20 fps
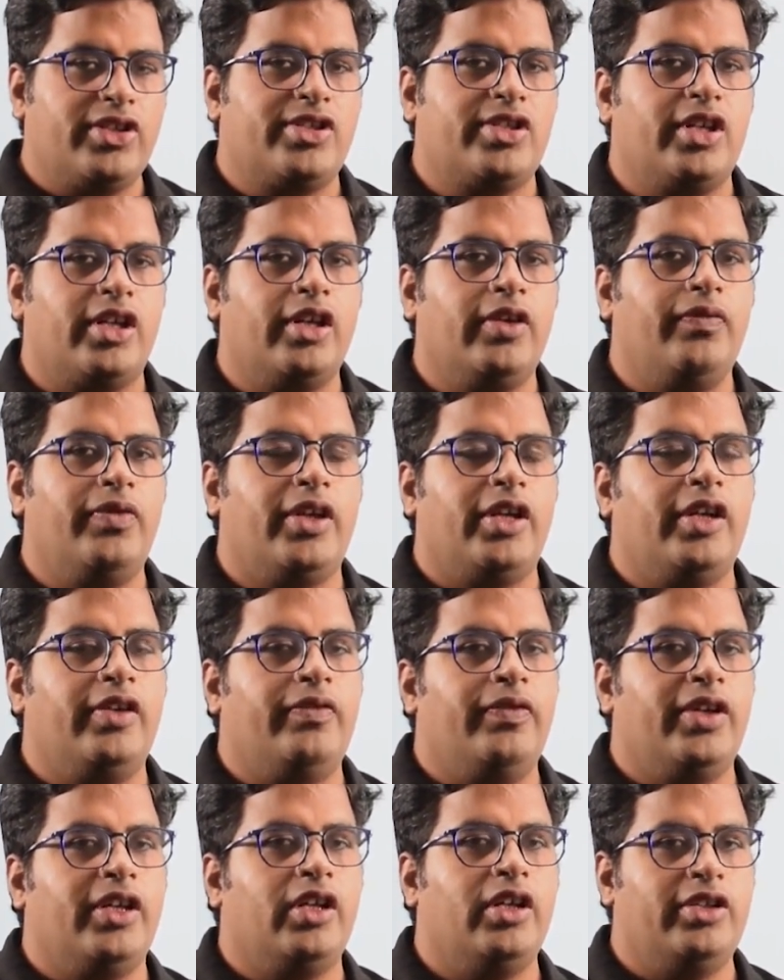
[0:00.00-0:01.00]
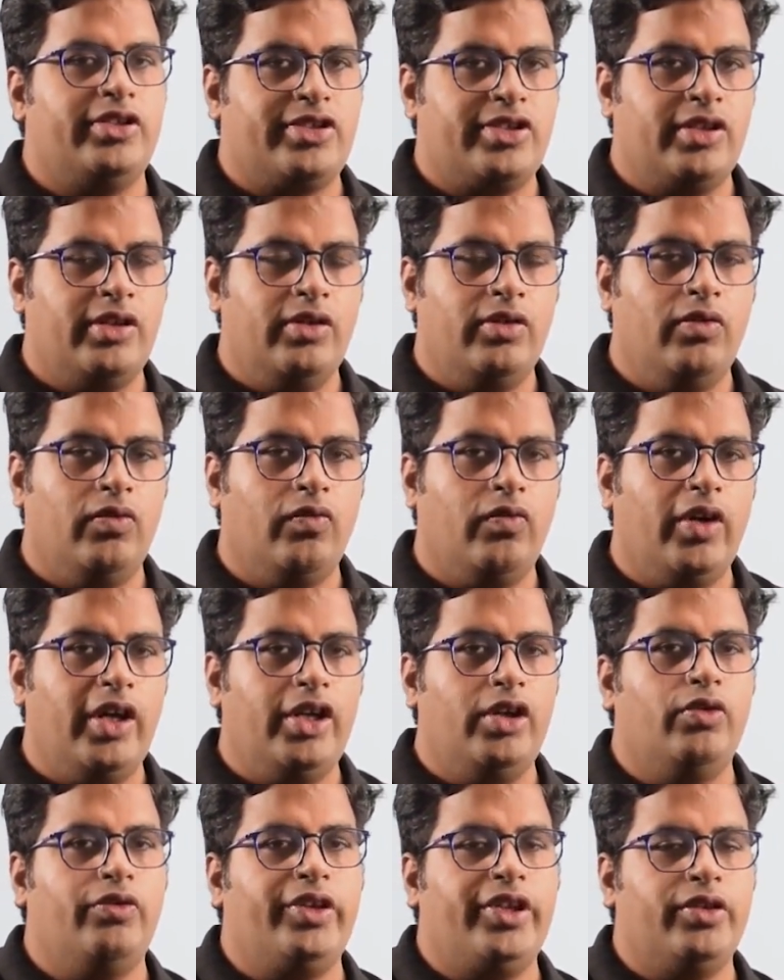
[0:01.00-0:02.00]
is significant figures?
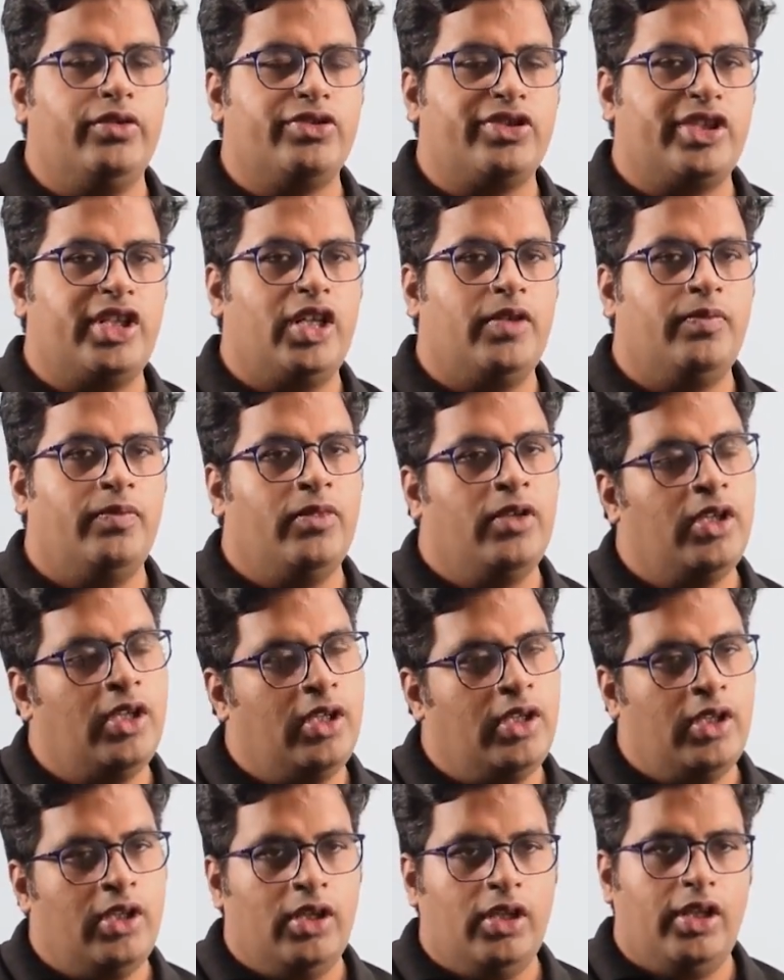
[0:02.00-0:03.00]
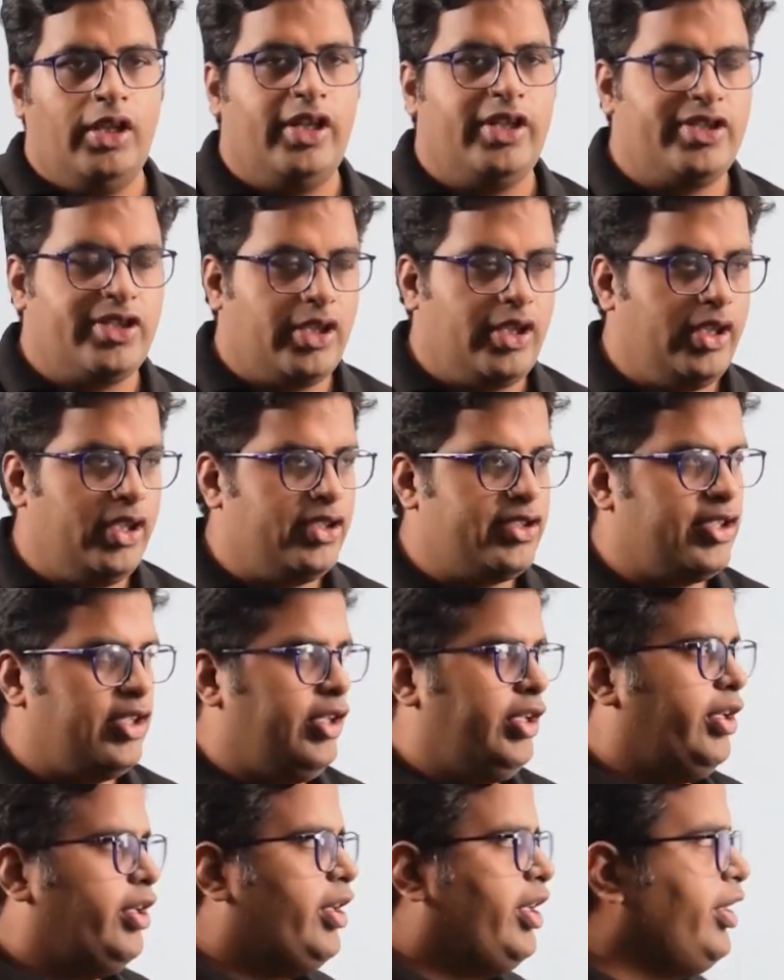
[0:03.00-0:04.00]
Why do we use them? Let's
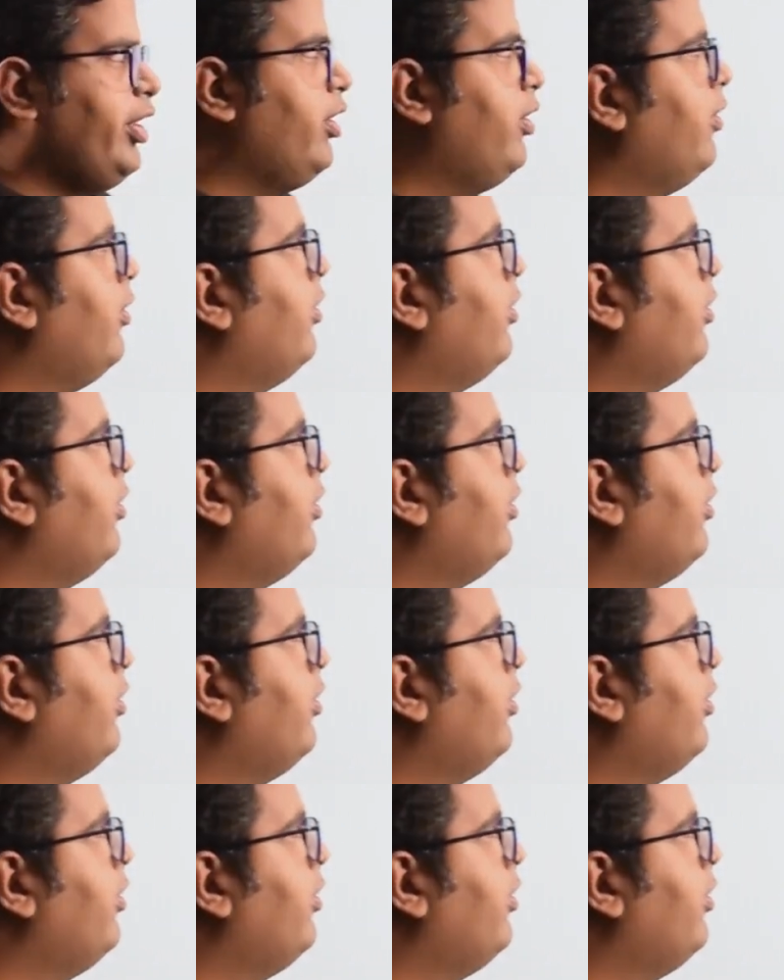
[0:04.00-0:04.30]
understand, right?